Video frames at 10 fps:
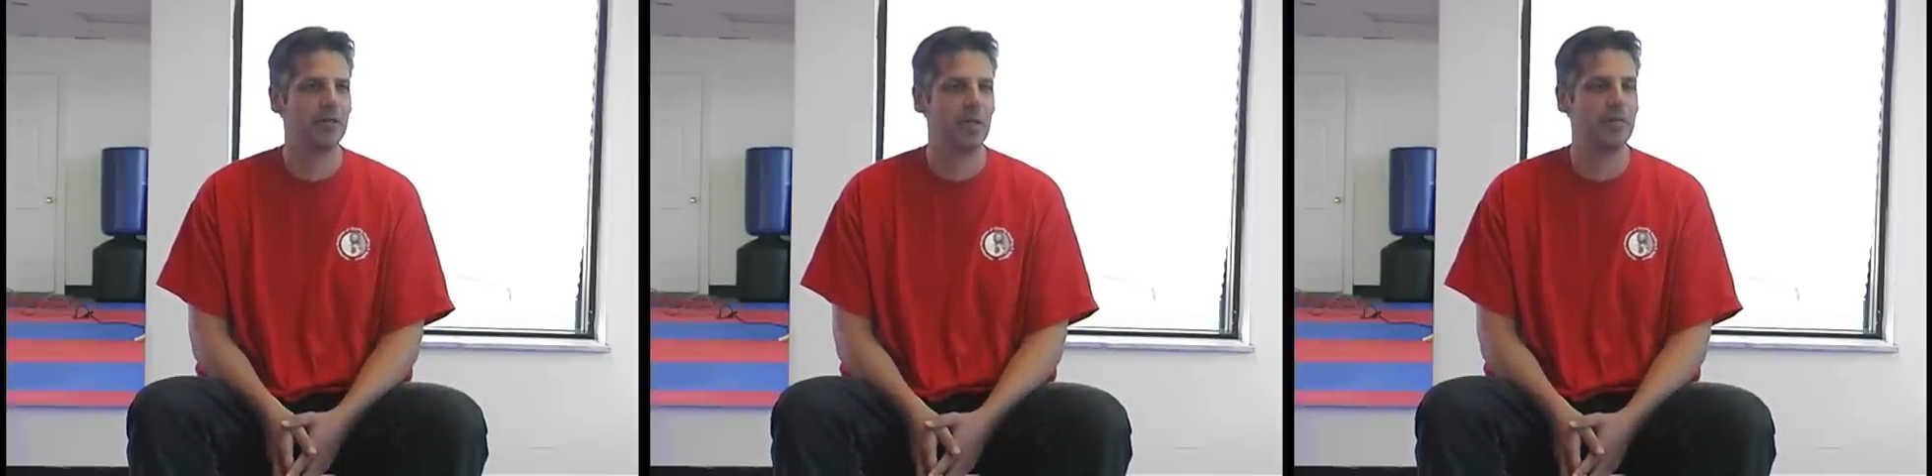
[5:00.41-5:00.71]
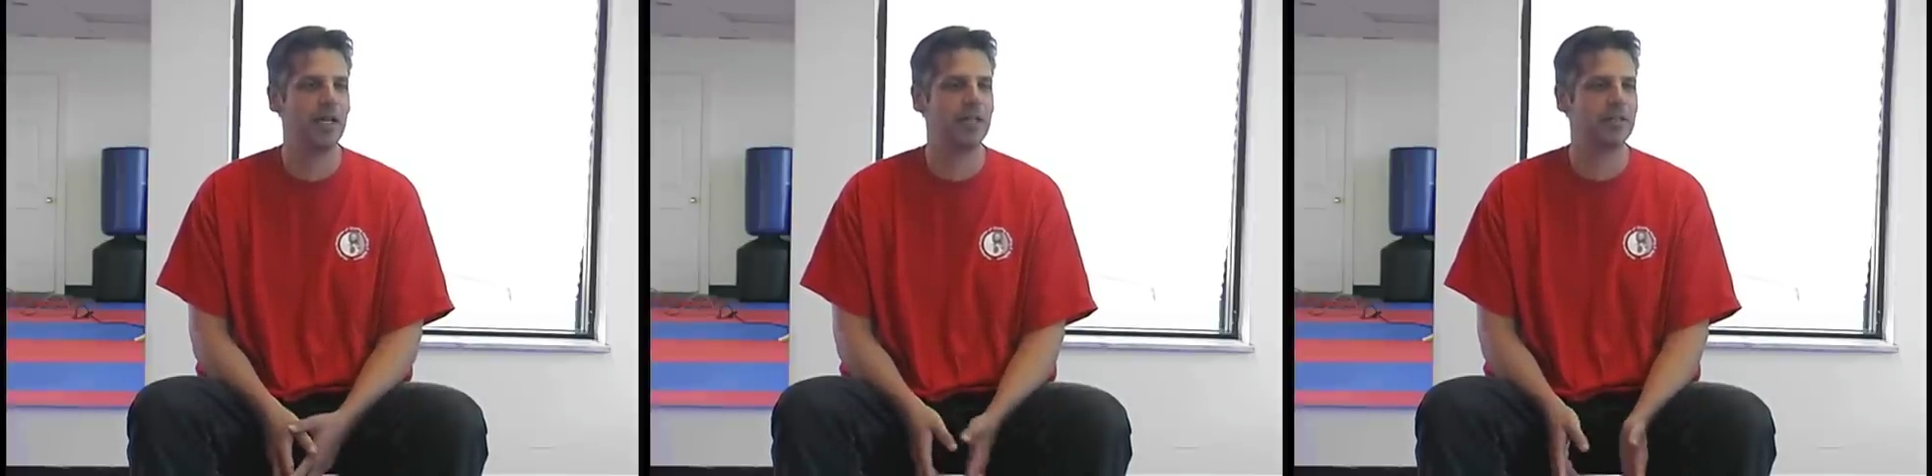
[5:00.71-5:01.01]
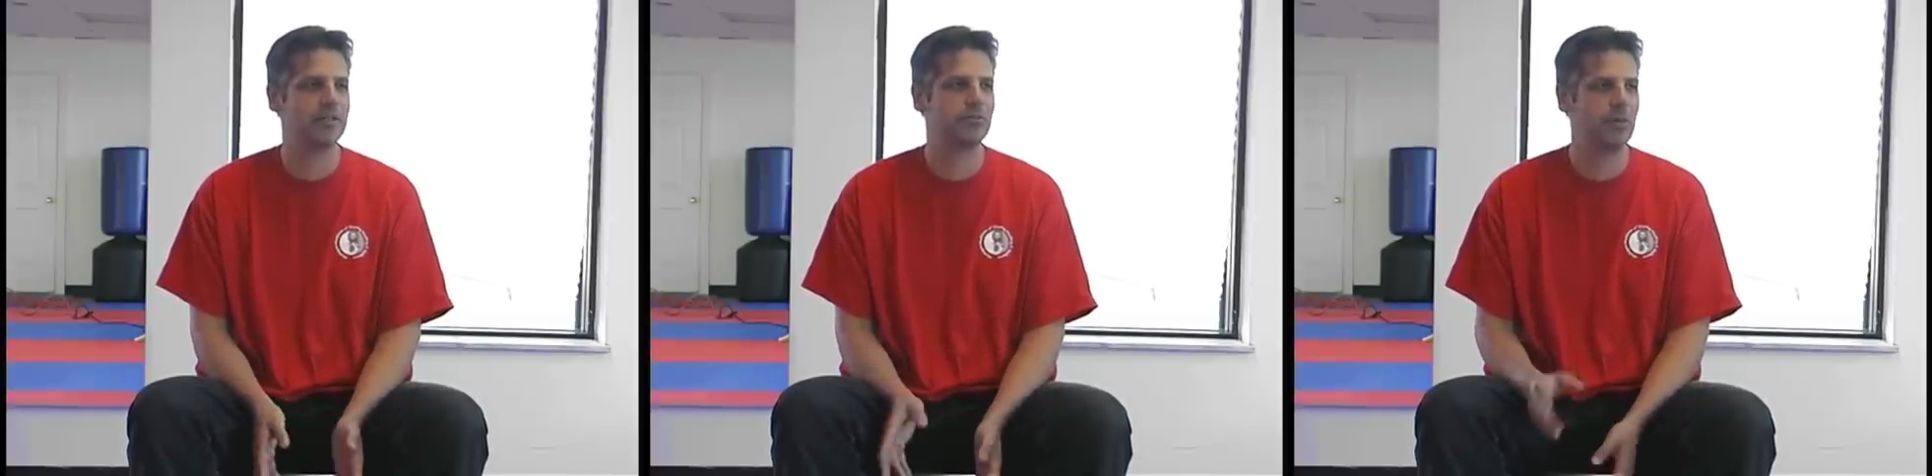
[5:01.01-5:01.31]
Maybe not
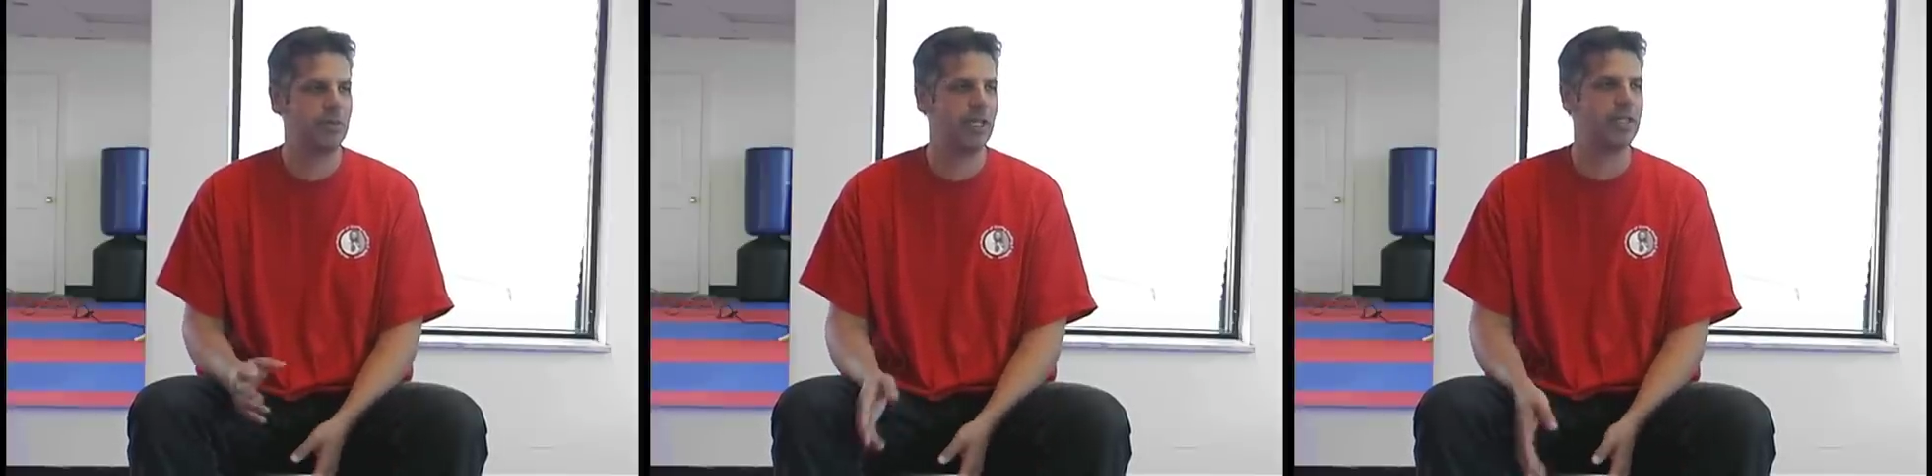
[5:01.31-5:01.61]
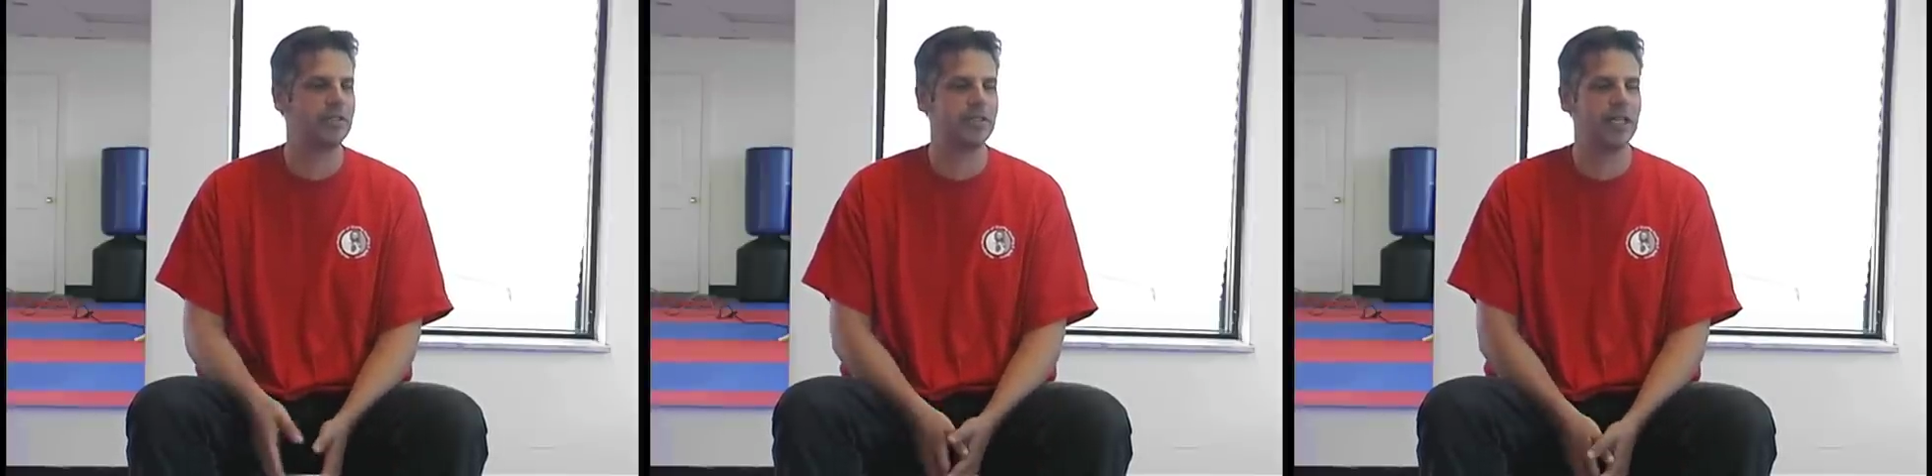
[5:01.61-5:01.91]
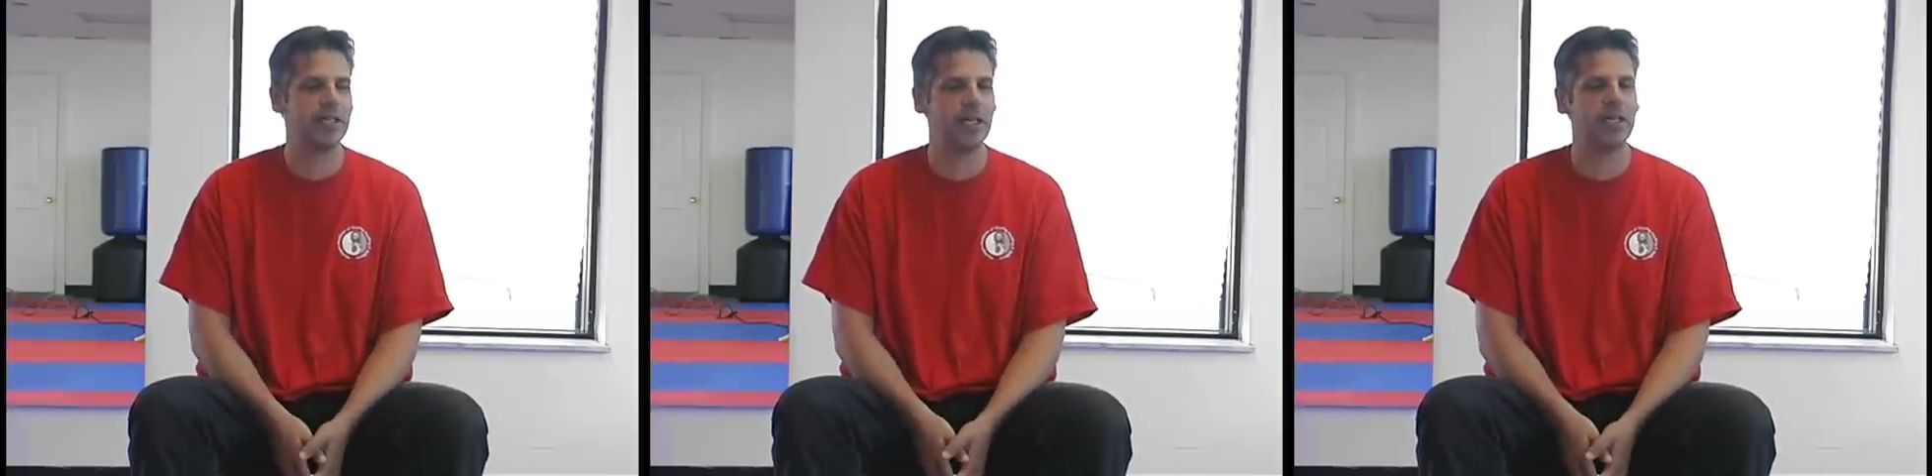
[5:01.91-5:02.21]
as
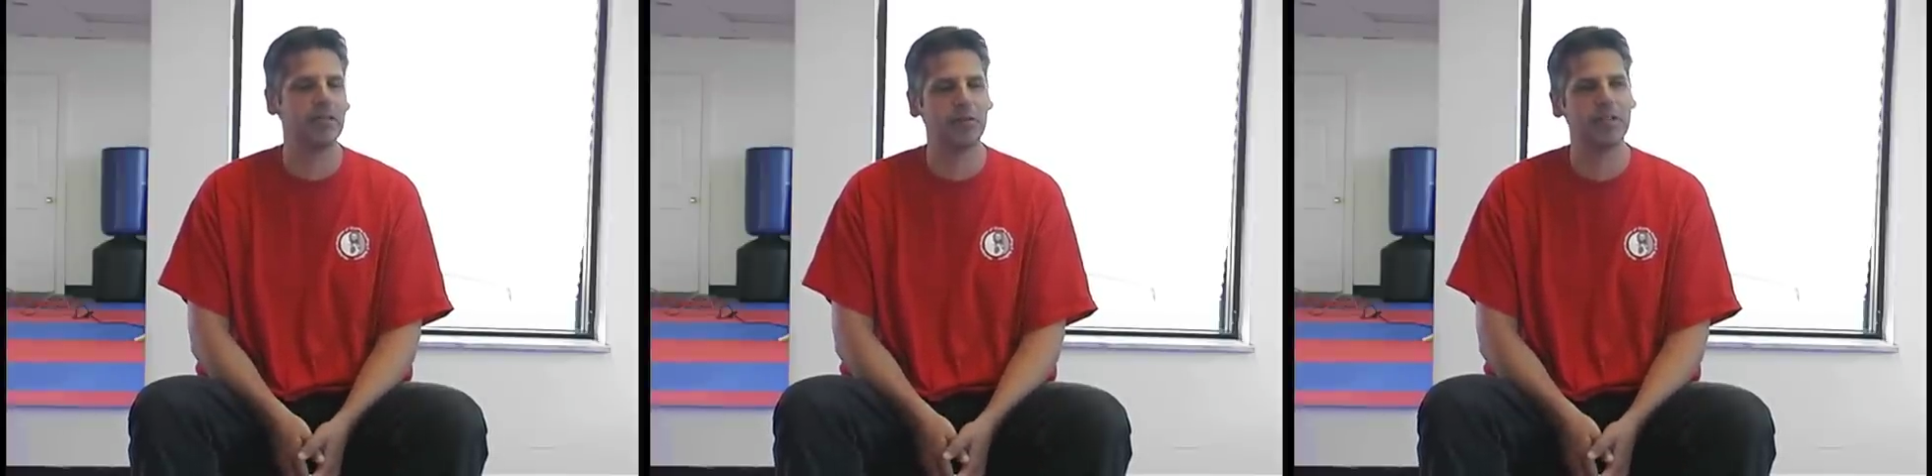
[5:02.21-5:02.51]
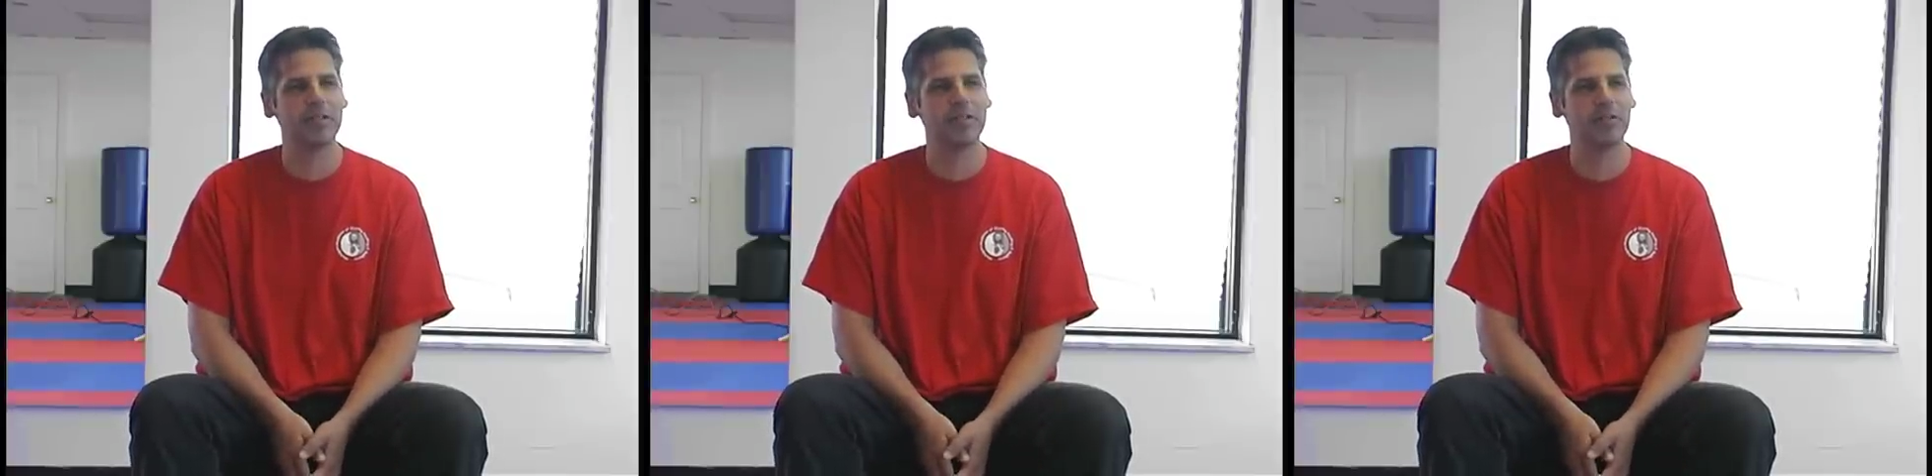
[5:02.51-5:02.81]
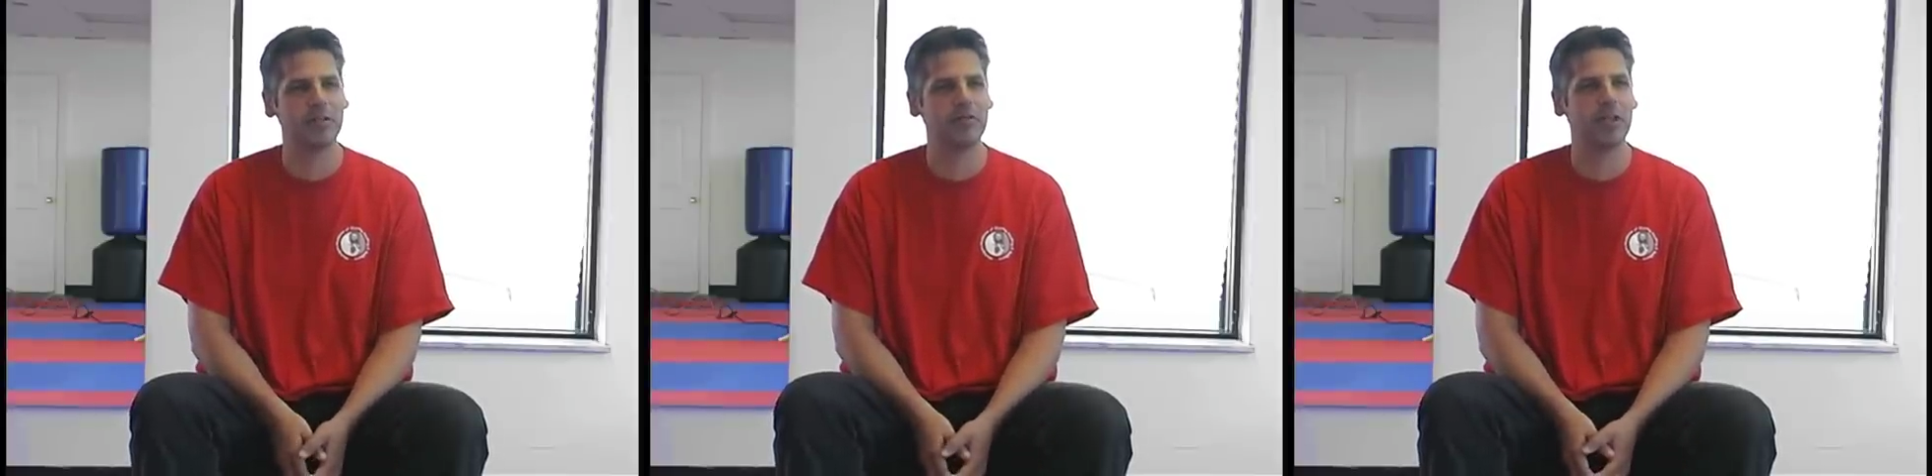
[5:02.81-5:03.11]
dedicated, but
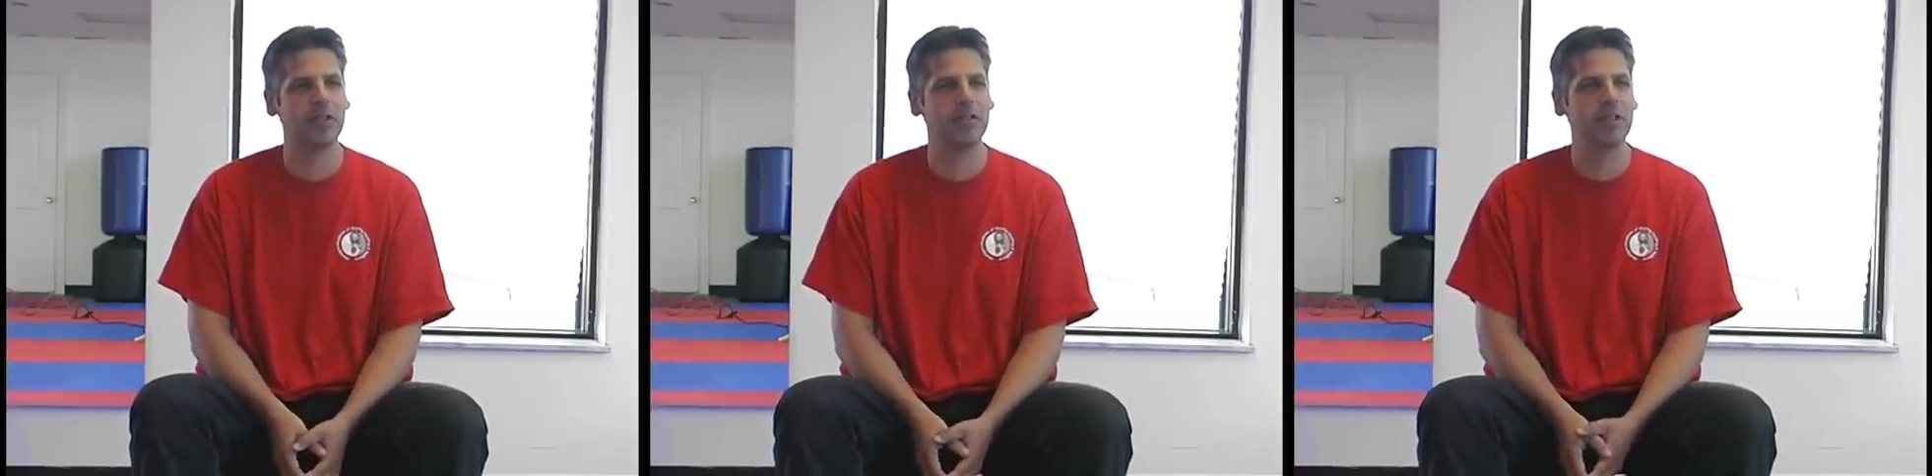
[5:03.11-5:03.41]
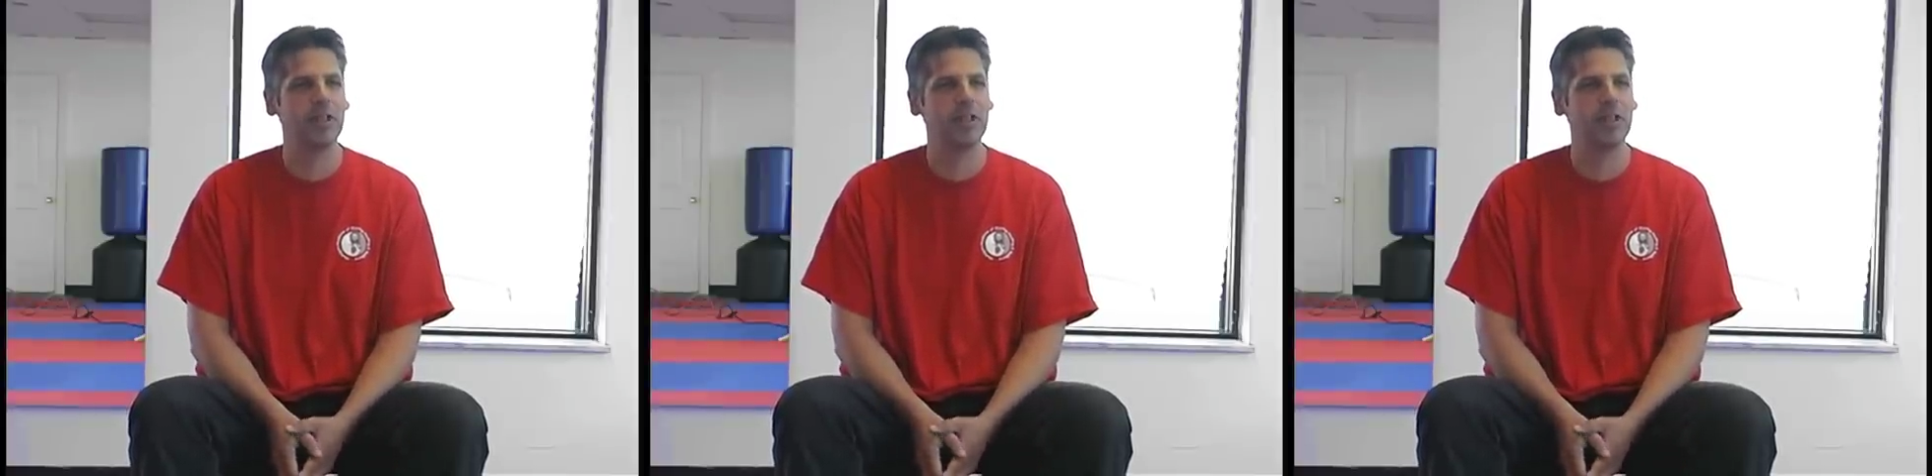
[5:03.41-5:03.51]
they've done